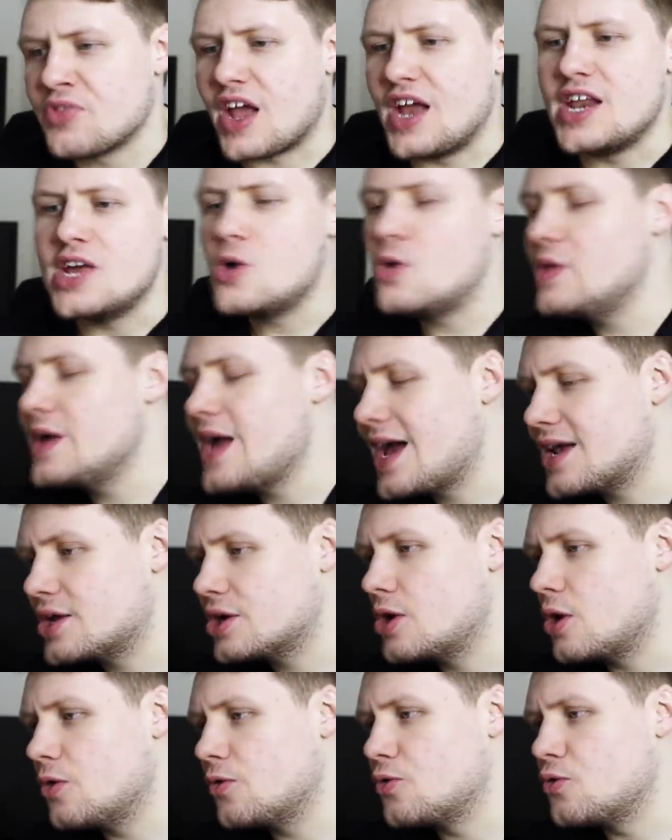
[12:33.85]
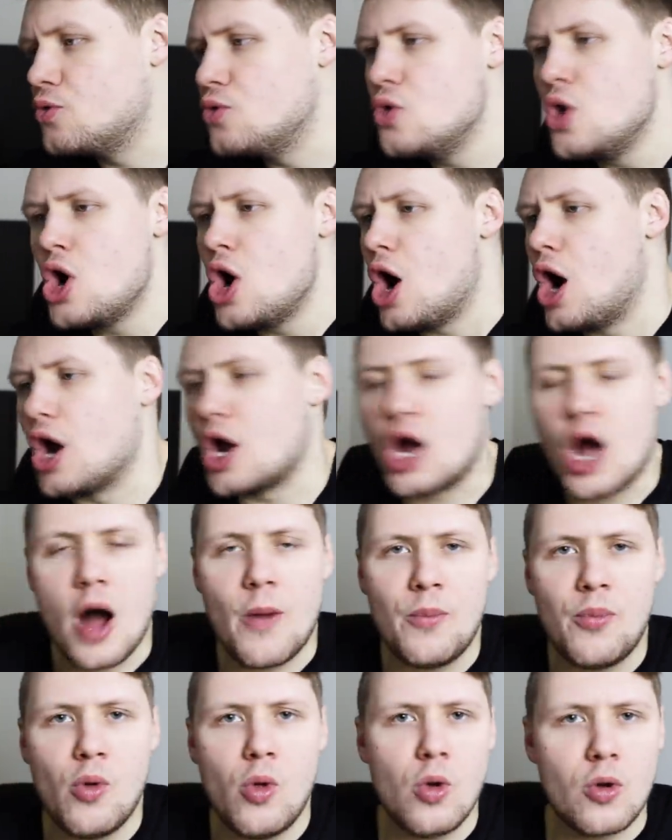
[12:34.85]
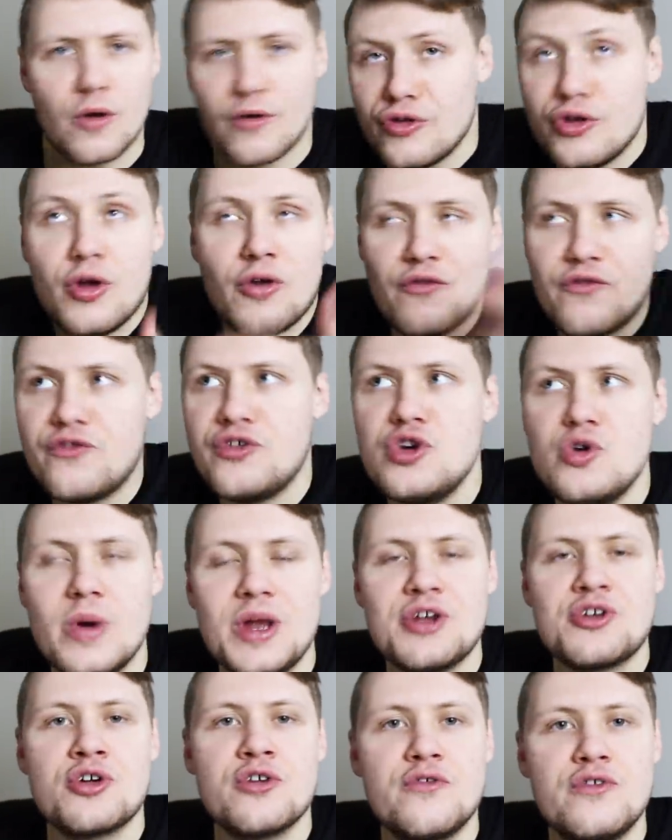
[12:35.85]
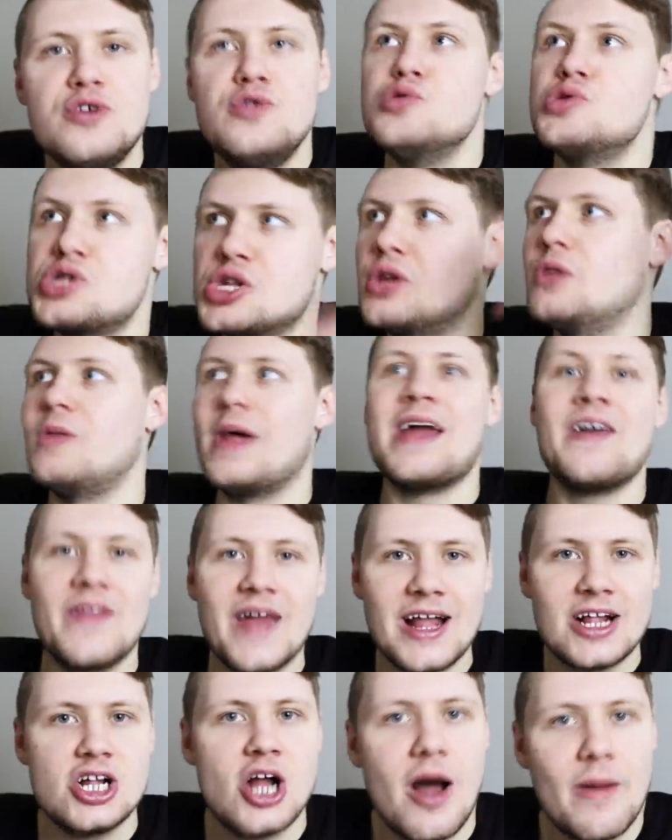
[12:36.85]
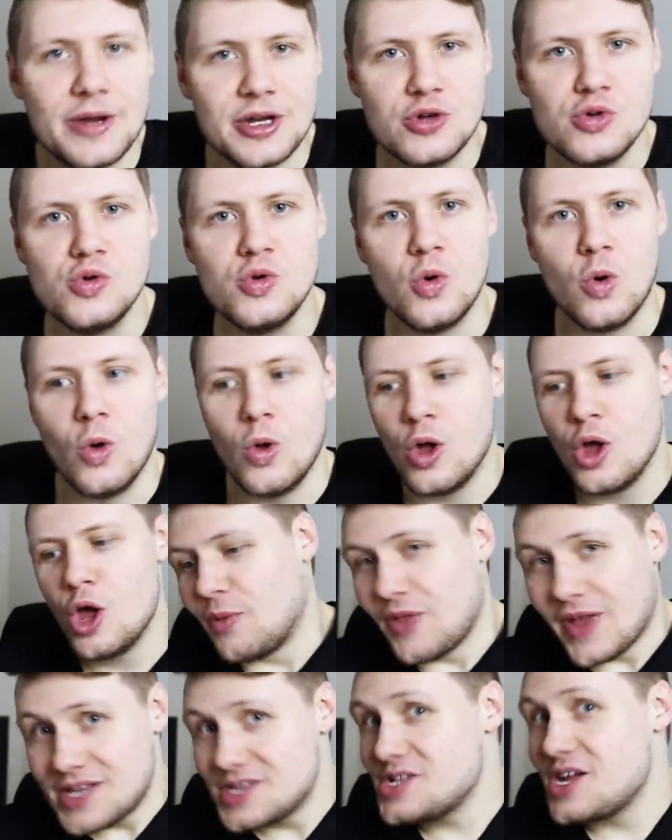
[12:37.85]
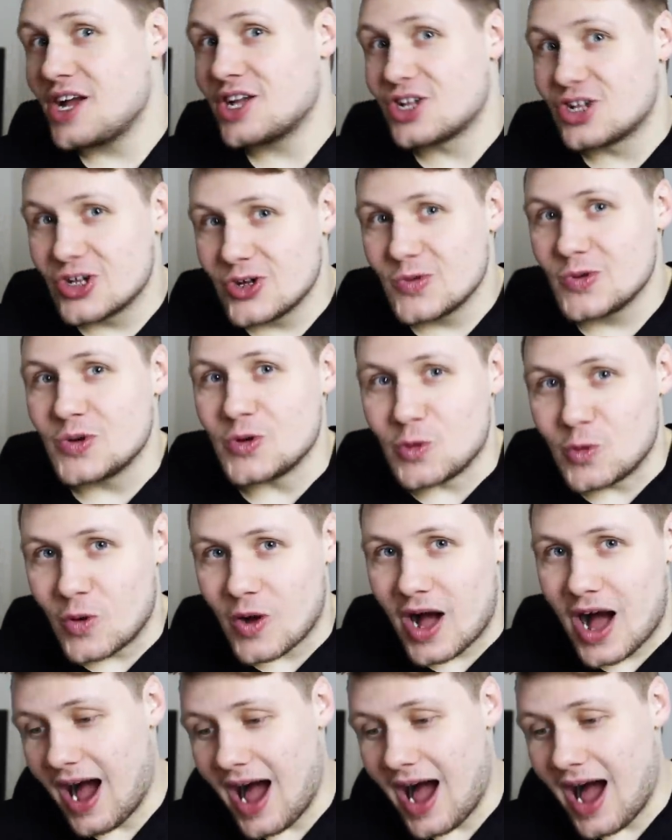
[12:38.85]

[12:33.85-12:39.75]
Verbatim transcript: and he only had to go through a couple or, you know, few interviews to land that job at Google. But that's not true.